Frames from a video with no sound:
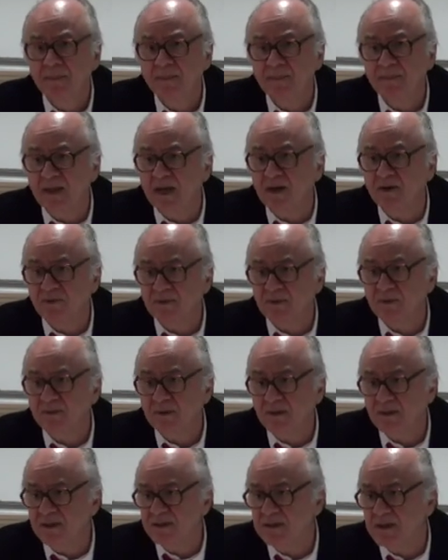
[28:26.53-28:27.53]
than through
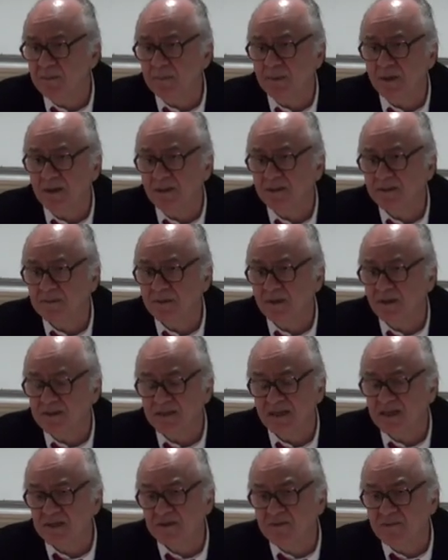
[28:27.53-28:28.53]
the discipline, because it
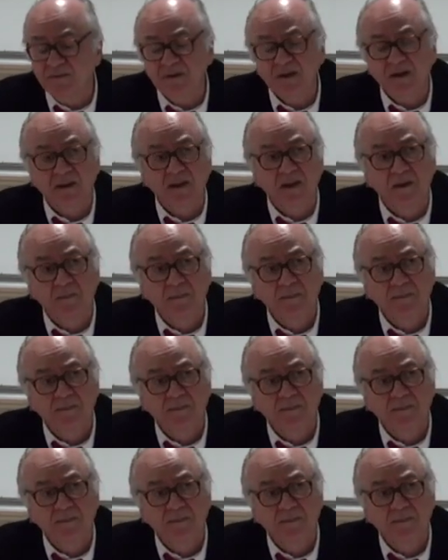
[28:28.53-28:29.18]
doesn't fit them.